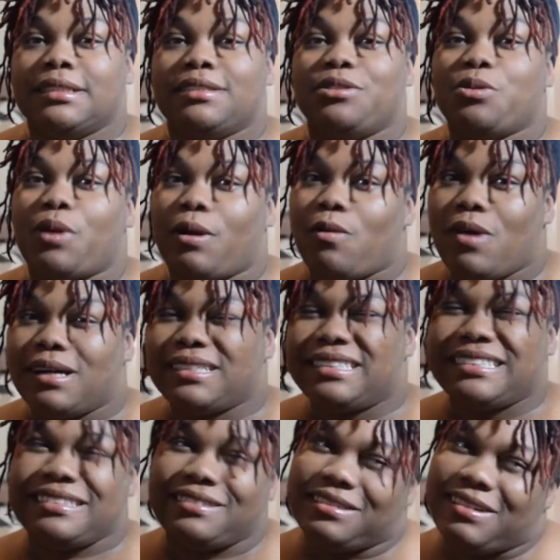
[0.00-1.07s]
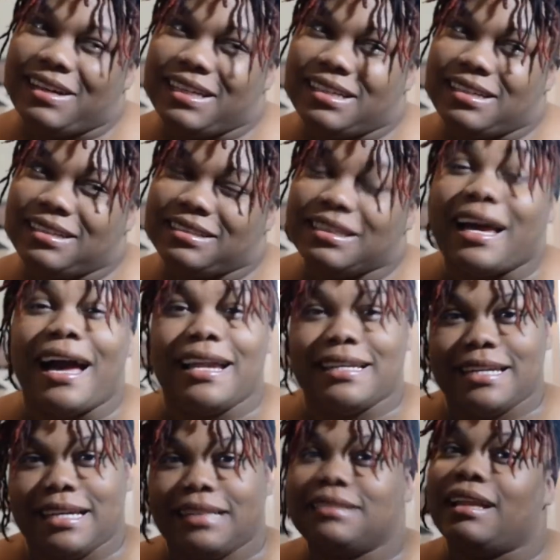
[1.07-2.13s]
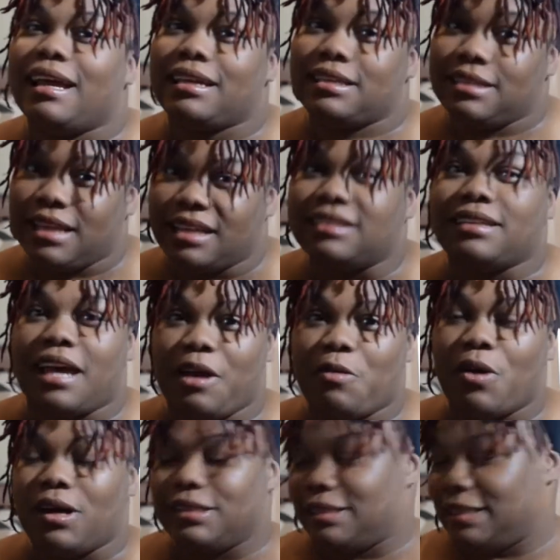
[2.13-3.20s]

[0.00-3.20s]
do I want it, do I not? And then I was like, yes, I want